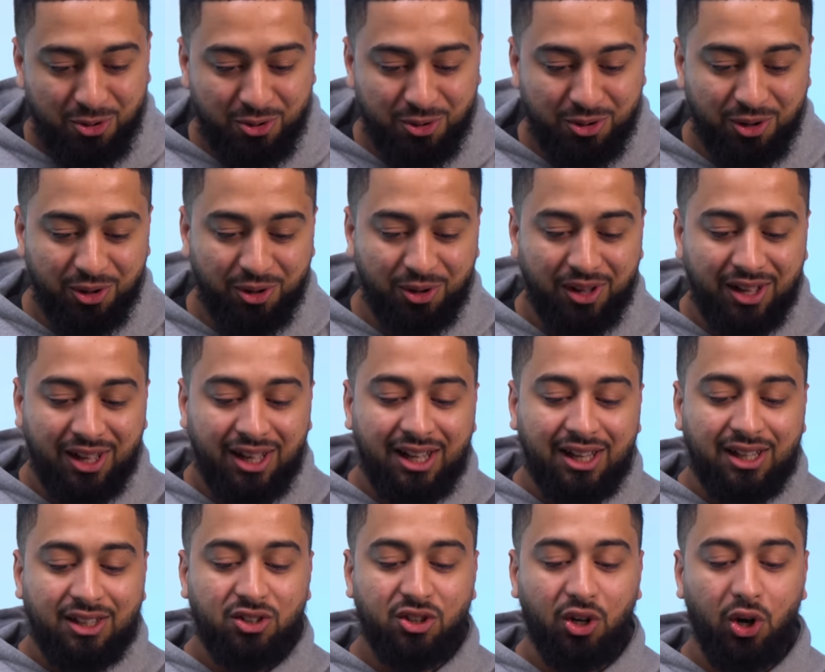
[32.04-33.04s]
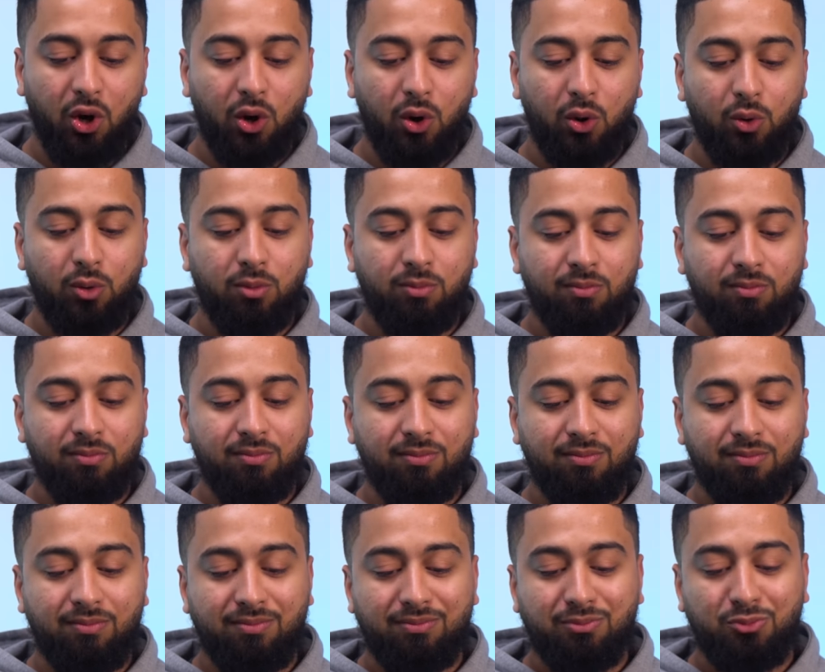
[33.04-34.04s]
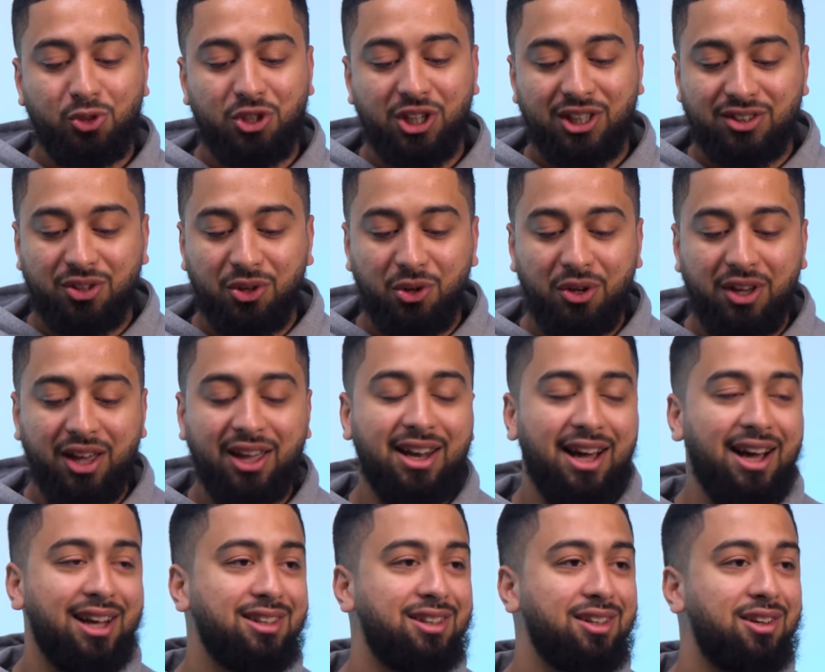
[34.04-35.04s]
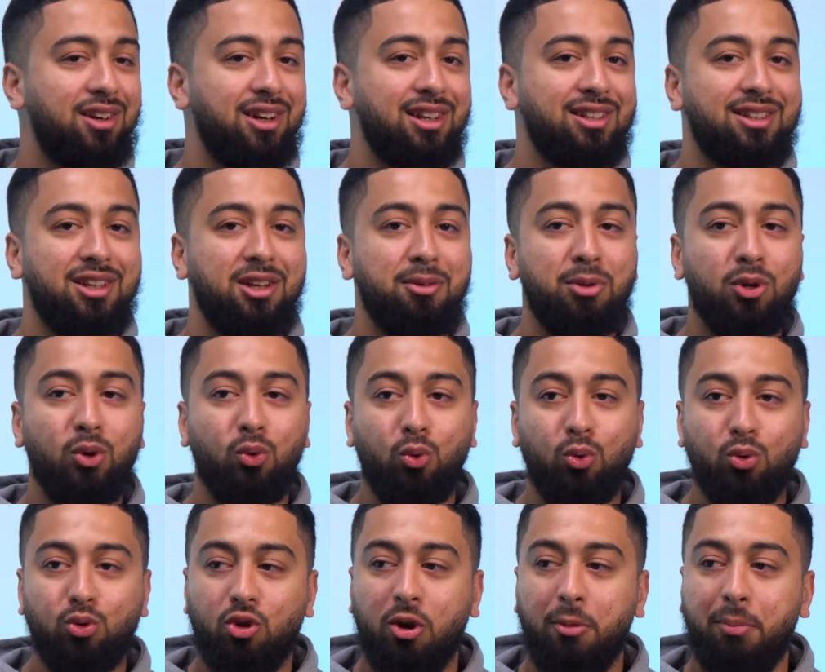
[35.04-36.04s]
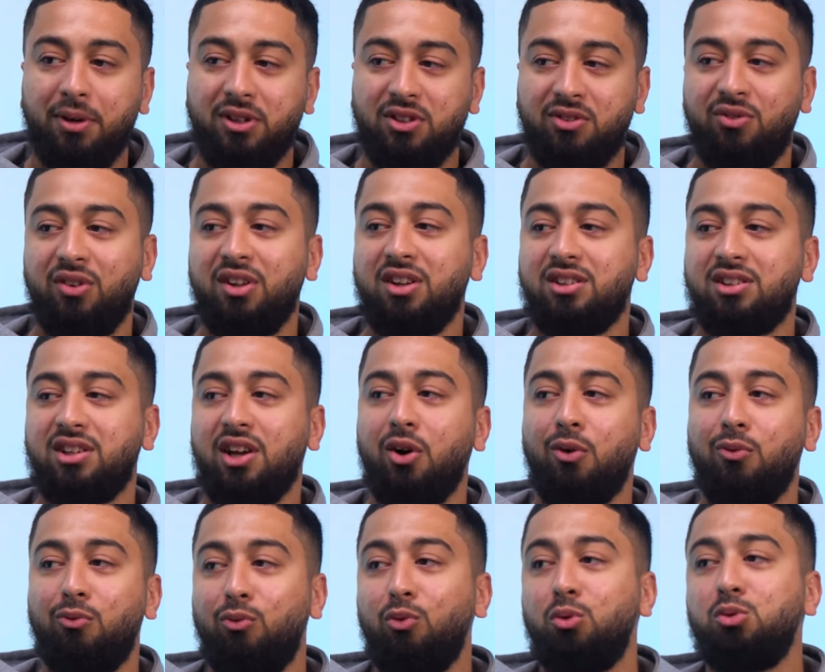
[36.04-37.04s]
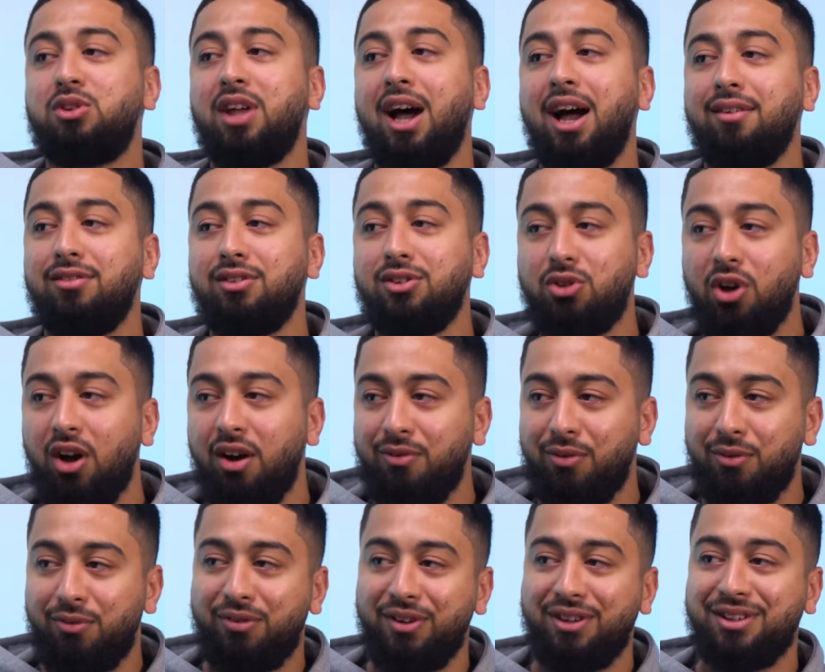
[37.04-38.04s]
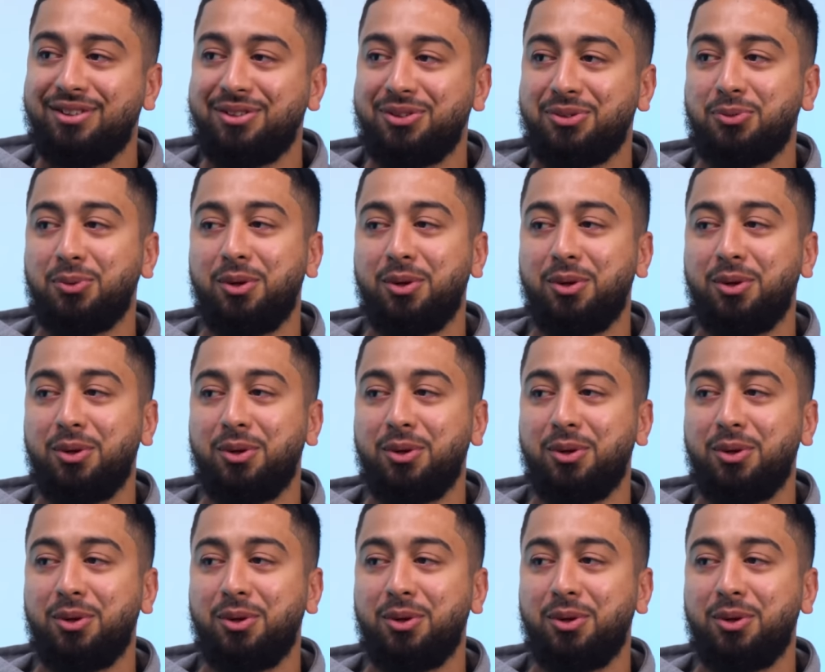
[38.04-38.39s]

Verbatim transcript: uno. So, just so you get an idea, it's going to be all topics fitness, health. We'll dive into other things as